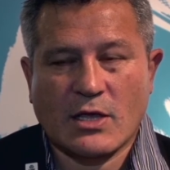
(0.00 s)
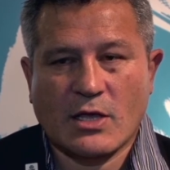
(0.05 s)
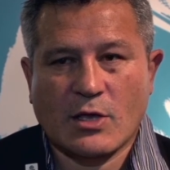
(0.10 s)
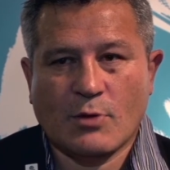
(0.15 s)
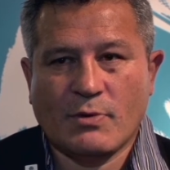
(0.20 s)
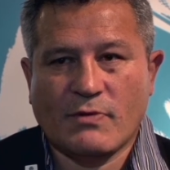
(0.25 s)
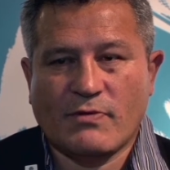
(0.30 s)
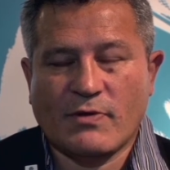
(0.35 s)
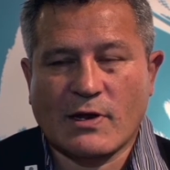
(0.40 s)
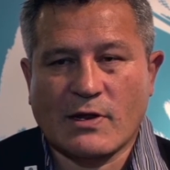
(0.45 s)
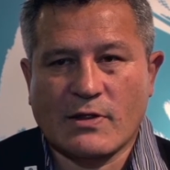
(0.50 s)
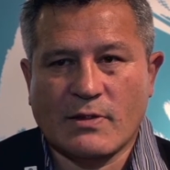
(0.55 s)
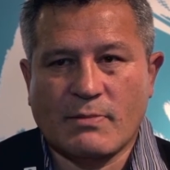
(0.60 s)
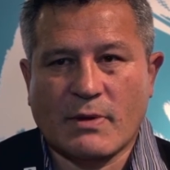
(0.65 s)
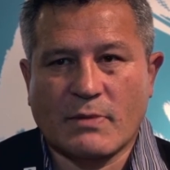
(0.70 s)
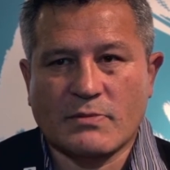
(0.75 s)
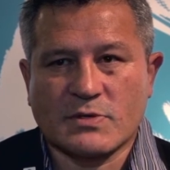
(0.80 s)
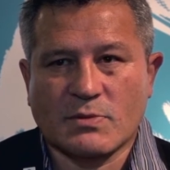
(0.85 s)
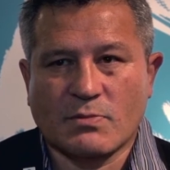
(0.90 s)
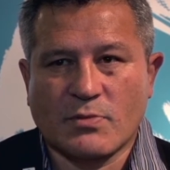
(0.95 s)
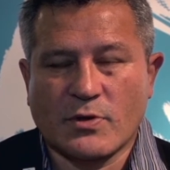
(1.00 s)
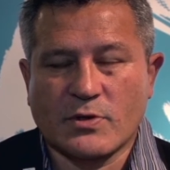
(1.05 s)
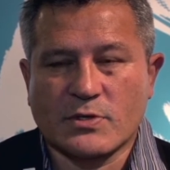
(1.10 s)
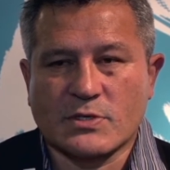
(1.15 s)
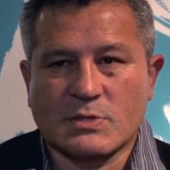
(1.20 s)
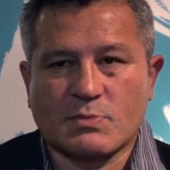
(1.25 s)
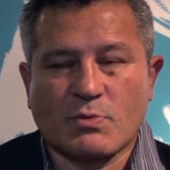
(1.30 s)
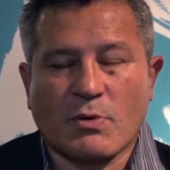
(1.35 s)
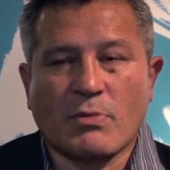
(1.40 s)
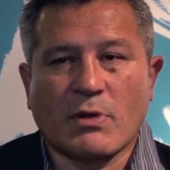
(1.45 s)
he'll be feeling the bumps and
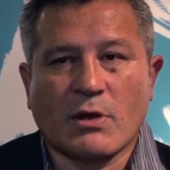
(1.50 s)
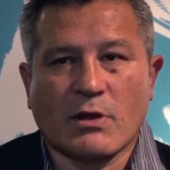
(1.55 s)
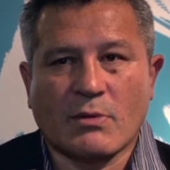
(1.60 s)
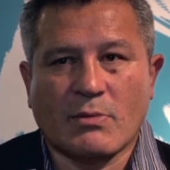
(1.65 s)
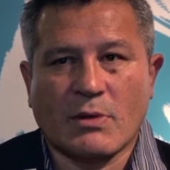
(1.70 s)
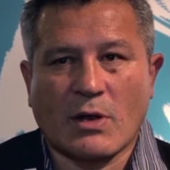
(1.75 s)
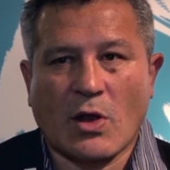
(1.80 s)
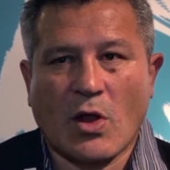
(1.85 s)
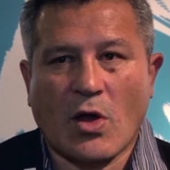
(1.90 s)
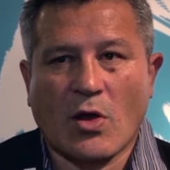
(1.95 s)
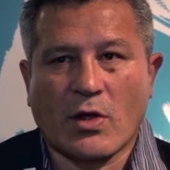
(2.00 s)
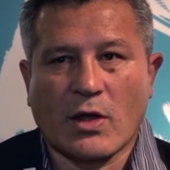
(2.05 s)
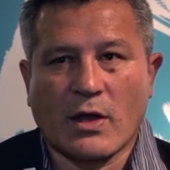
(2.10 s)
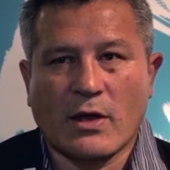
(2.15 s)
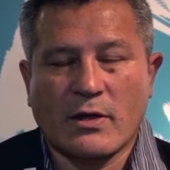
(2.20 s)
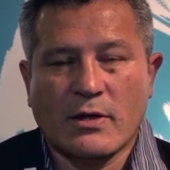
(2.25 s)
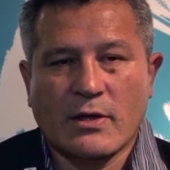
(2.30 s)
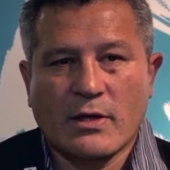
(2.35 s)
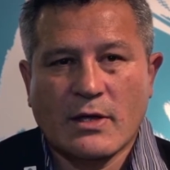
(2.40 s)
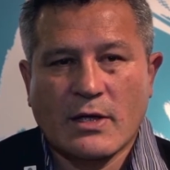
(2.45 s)
bruises probably a little bit longer,